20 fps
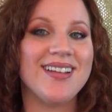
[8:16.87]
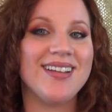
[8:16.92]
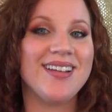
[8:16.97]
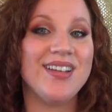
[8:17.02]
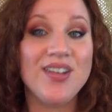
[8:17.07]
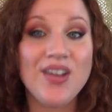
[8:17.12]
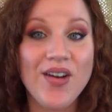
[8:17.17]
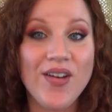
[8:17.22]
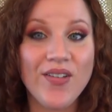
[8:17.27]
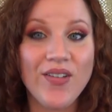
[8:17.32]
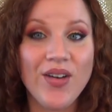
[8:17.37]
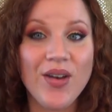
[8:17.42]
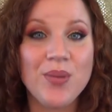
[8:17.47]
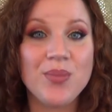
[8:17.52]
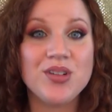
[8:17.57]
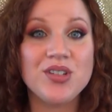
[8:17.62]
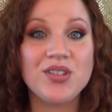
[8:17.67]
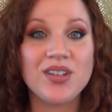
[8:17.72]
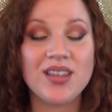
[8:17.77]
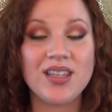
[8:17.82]
No.
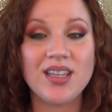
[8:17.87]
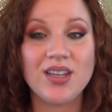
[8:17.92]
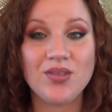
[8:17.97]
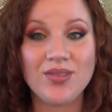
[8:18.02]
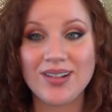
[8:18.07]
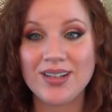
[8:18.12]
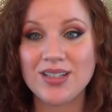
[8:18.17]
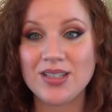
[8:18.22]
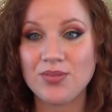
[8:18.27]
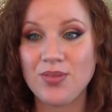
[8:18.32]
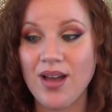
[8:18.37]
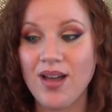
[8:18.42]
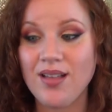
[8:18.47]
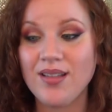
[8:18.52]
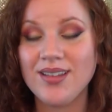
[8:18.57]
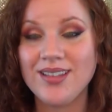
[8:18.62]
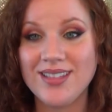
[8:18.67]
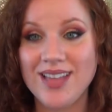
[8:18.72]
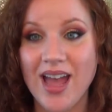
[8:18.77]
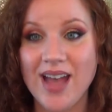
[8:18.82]
But do I think it works
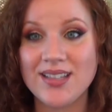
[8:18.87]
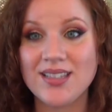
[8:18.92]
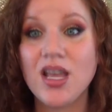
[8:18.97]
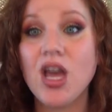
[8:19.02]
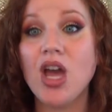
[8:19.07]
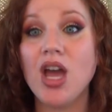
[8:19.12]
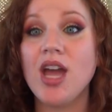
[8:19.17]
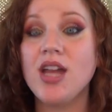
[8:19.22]
well? Yes.